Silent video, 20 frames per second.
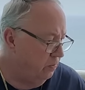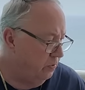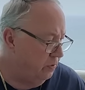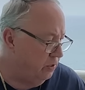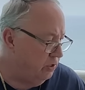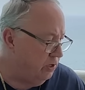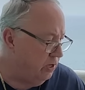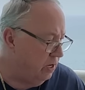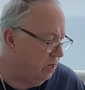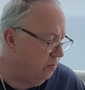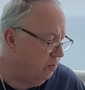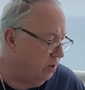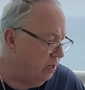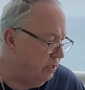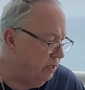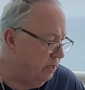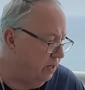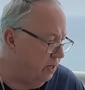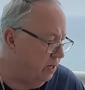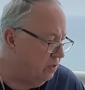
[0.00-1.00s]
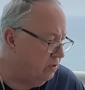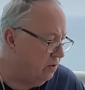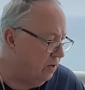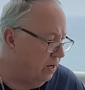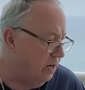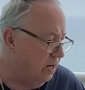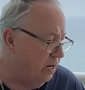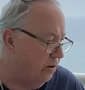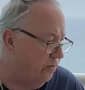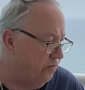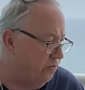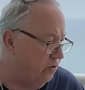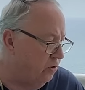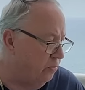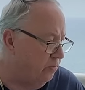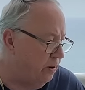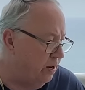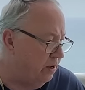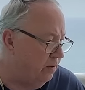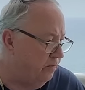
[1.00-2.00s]
The channel broadcast live for
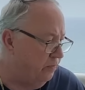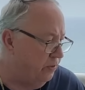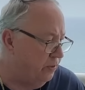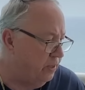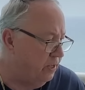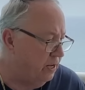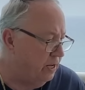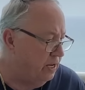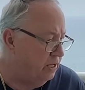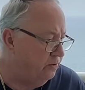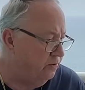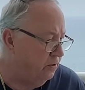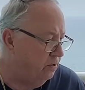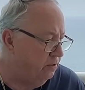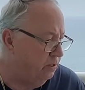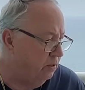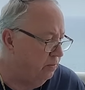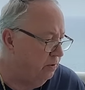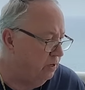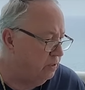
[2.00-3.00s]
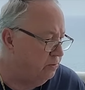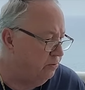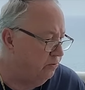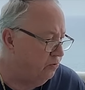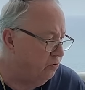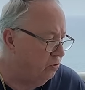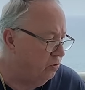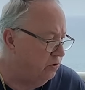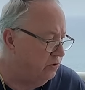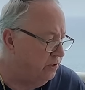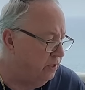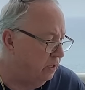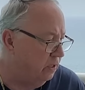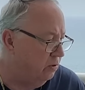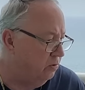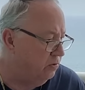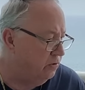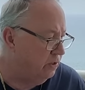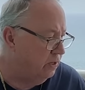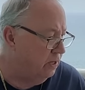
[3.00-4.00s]
about the last 15 minutes before the
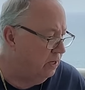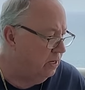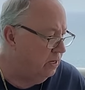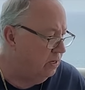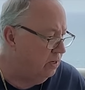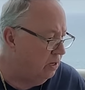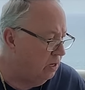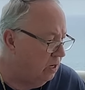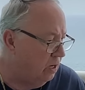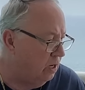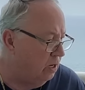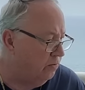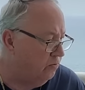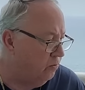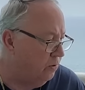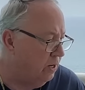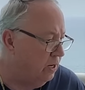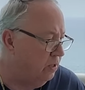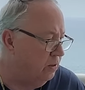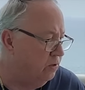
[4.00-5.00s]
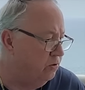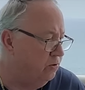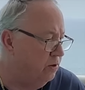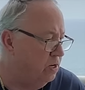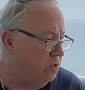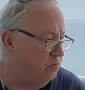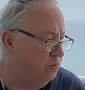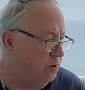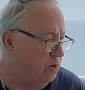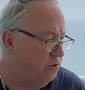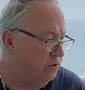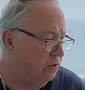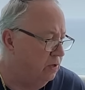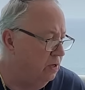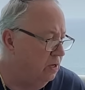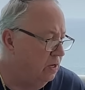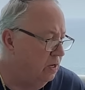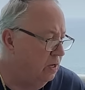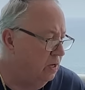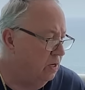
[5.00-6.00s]
signal was cut off. While the transmission
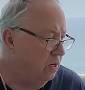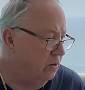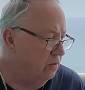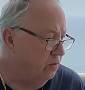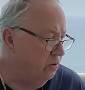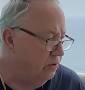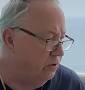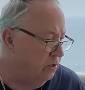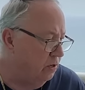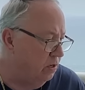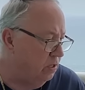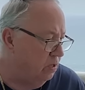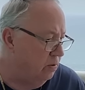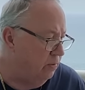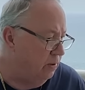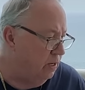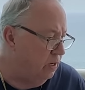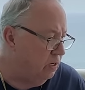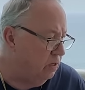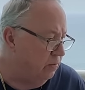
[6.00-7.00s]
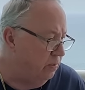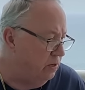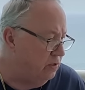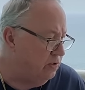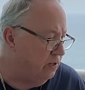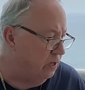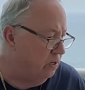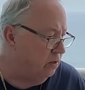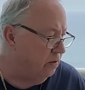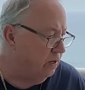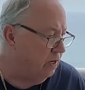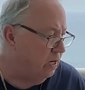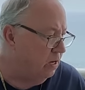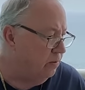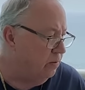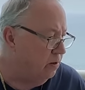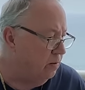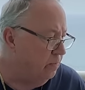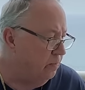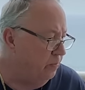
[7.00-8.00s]
was on, the men could be seen on
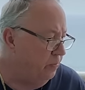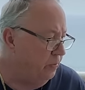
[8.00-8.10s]
camera